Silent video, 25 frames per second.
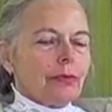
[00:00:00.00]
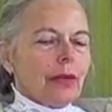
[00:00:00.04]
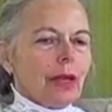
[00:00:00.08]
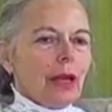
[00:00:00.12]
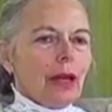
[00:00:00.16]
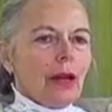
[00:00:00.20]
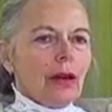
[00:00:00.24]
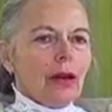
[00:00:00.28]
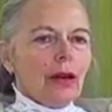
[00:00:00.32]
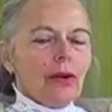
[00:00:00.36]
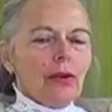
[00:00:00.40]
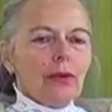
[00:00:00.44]

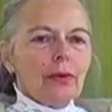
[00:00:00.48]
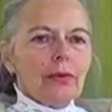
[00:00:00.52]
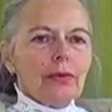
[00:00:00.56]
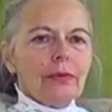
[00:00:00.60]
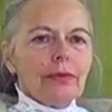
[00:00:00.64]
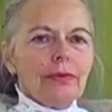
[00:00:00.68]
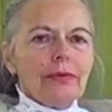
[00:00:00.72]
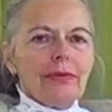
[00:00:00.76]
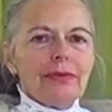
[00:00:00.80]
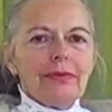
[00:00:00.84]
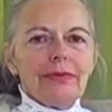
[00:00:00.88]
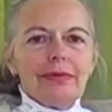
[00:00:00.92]
No.
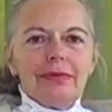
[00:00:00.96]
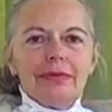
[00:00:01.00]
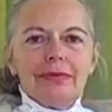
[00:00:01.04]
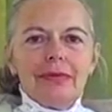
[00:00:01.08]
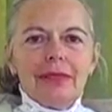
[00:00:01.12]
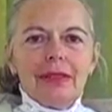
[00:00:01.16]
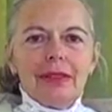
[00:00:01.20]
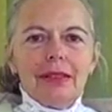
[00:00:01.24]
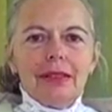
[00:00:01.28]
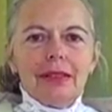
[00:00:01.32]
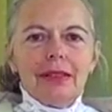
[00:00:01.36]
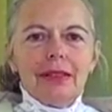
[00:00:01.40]

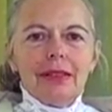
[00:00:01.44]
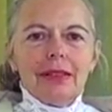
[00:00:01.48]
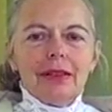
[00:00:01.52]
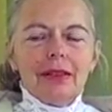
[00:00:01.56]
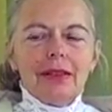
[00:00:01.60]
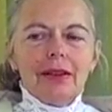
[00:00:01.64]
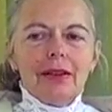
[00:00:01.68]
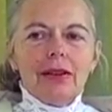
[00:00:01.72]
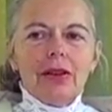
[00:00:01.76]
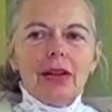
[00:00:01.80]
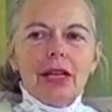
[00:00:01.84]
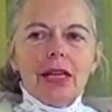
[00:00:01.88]

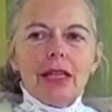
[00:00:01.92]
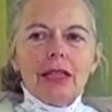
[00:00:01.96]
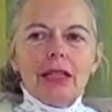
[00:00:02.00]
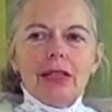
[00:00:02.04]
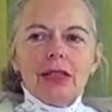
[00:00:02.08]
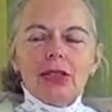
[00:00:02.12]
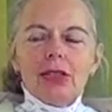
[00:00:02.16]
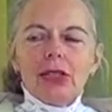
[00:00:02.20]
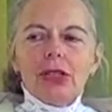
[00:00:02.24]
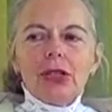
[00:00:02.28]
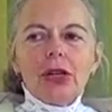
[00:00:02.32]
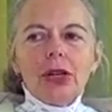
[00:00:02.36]
They're
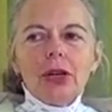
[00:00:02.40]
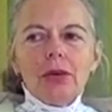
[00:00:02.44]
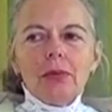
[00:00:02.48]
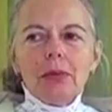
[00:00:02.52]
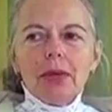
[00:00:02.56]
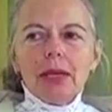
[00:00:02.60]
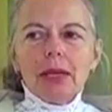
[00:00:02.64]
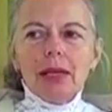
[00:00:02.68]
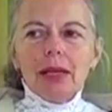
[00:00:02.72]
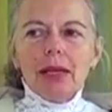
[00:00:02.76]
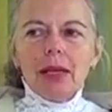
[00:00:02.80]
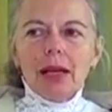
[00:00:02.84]

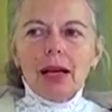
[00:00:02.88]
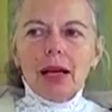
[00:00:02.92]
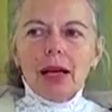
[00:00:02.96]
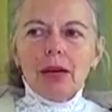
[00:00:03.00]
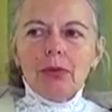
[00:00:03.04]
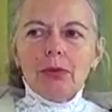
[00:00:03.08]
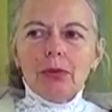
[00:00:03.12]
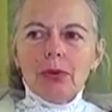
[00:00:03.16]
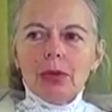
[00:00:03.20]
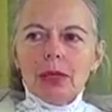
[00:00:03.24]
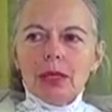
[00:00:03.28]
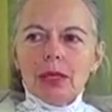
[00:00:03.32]
indeterminate,
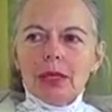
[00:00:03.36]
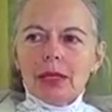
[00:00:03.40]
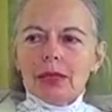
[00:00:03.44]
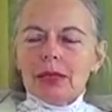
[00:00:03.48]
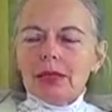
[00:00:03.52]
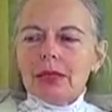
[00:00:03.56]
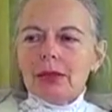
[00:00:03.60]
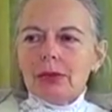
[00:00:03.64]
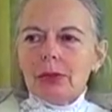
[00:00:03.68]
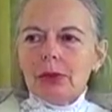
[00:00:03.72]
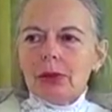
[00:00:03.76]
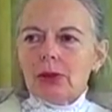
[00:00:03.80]

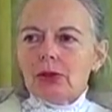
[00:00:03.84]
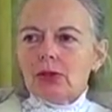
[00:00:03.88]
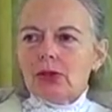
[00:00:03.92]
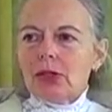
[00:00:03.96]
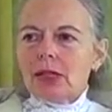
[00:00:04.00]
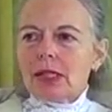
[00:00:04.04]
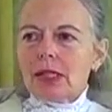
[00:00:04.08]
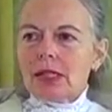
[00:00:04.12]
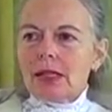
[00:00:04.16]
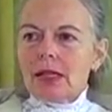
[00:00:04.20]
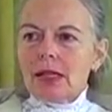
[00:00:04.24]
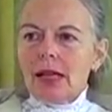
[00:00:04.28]
unpredictable,
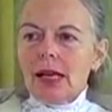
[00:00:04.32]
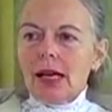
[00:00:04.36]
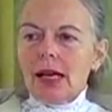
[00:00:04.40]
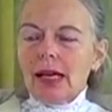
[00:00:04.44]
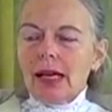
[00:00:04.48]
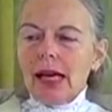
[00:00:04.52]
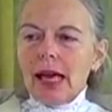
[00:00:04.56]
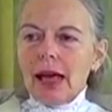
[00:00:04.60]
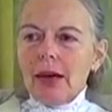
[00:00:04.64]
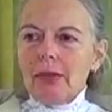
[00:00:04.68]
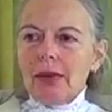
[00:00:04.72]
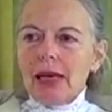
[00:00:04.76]
just the
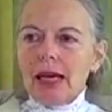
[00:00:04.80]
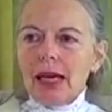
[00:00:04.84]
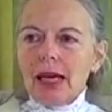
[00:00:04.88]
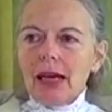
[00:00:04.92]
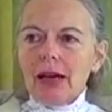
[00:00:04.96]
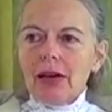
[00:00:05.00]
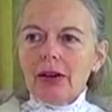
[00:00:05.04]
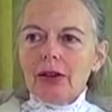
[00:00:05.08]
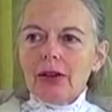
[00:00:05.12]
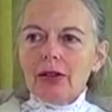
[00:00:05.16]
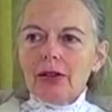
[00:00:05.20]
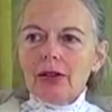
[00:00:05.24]
dynamic
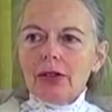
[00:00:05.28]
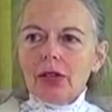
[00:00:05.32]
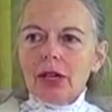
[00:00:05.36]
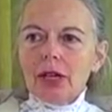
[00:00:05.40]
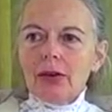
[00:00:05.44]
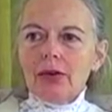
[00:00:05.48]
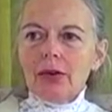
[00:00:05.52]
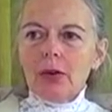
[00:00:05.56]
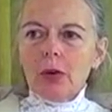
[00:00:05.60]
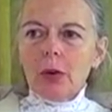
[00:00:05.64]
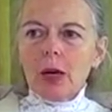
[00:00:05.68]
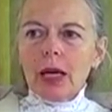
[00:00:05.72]
energy
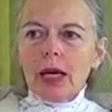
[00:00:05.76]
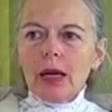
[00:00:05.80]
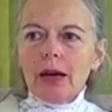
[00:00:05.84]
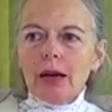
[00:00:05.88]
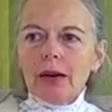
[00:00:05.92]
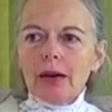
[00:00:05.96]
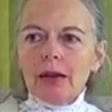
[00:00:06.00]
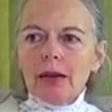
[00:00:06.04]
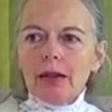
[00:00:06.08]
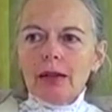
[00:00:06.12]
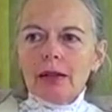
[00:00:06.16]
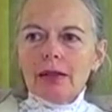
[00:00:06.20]
of
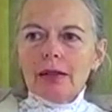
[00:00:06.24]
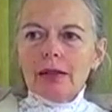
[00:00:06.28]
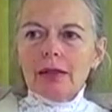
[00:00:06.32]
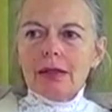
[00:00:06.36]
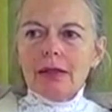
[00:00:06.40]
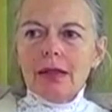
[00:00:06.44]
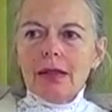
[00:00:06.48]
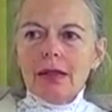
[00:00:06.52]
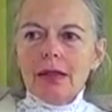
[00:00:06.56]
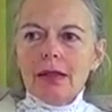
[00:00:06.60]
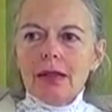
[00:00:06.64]
awareness.